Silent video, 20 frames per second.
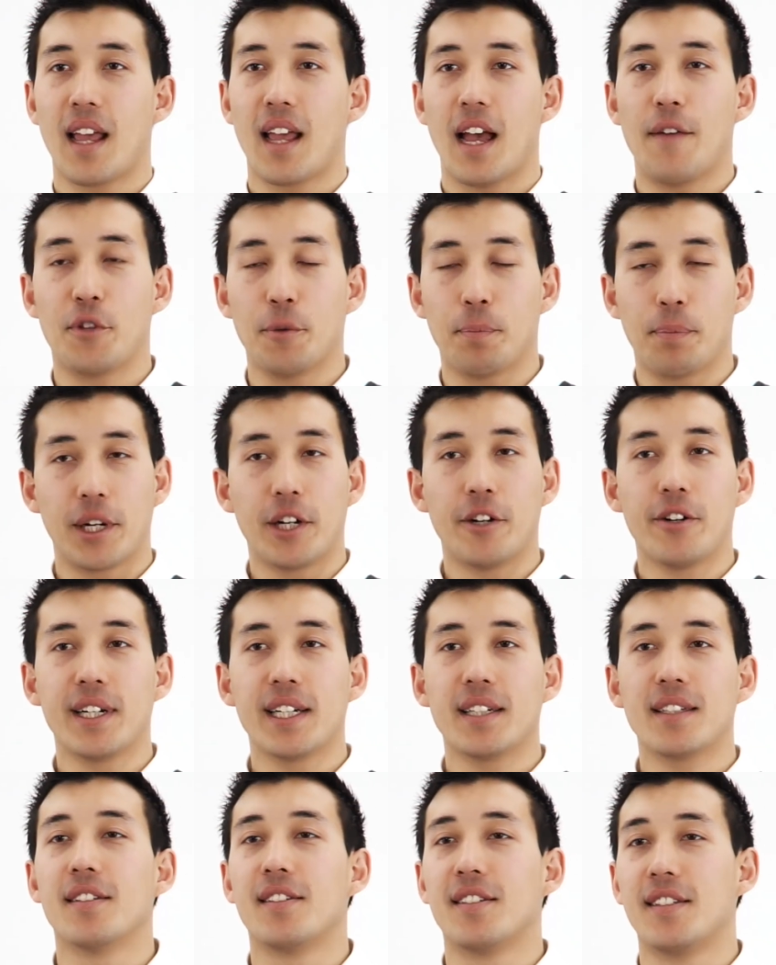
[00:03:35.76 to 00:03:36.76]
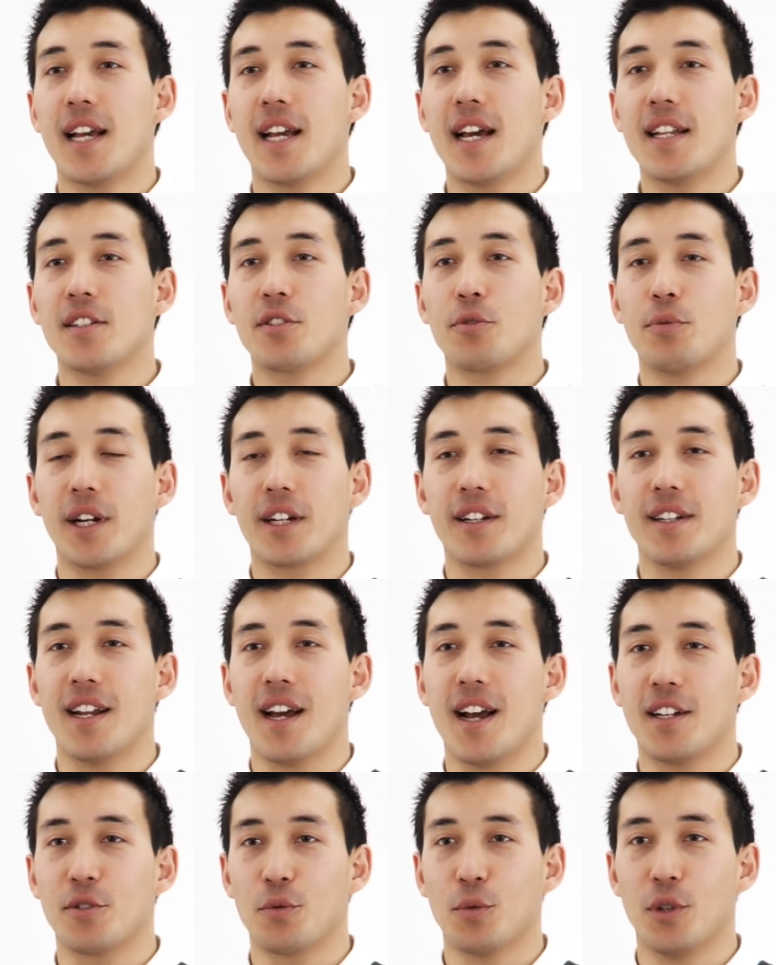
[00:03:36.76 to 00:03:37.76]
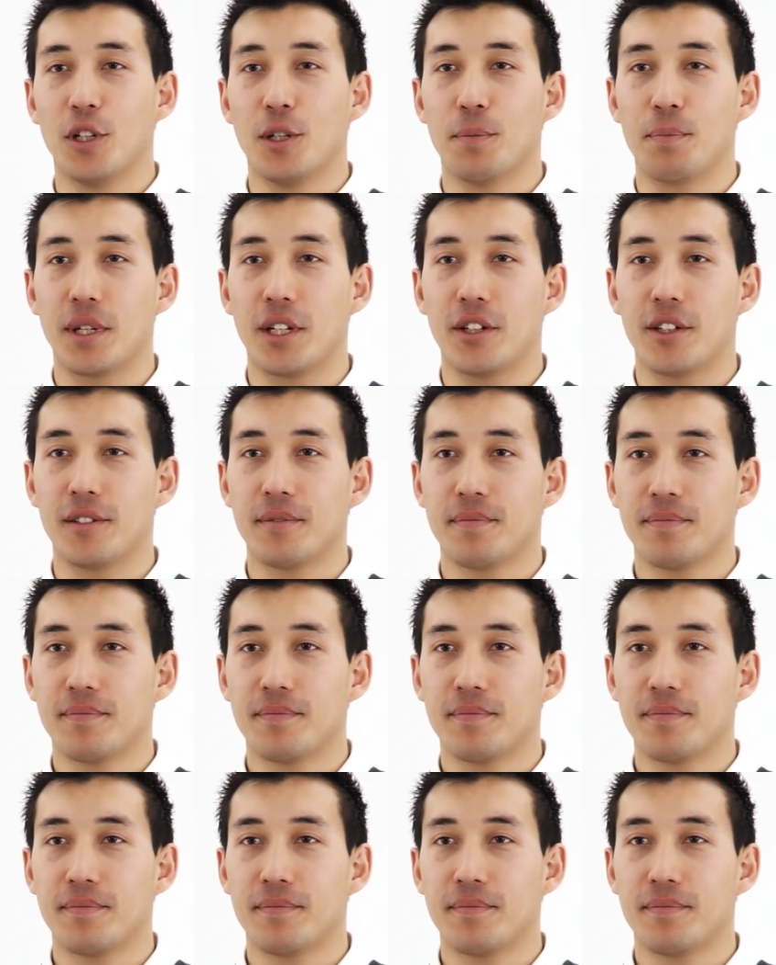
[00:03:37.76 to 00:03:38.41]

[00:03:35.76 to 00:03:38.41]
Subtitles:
After pairing, the status recognized will appear.